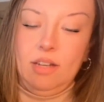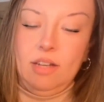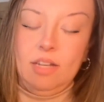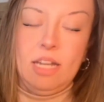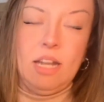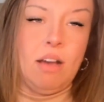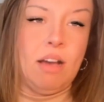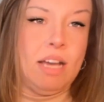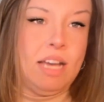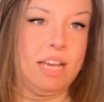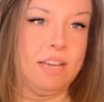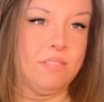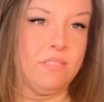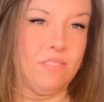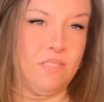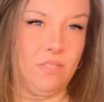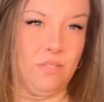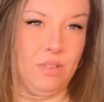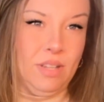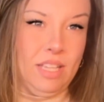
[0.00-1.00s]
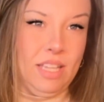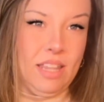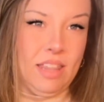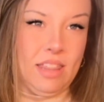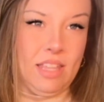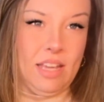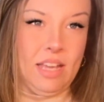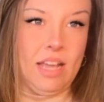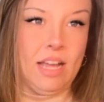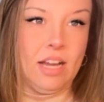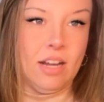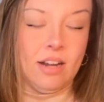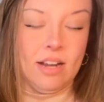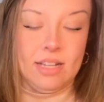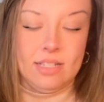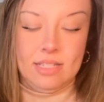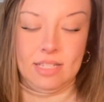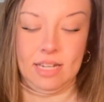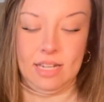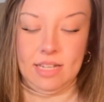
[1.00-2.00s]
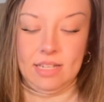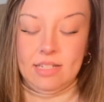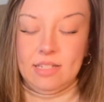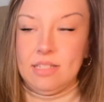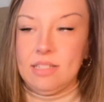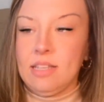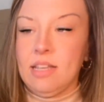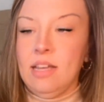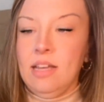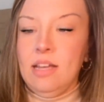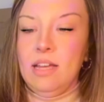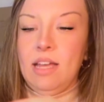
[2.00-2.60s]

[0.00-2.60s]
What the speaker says: Now I have really thick hair as it is,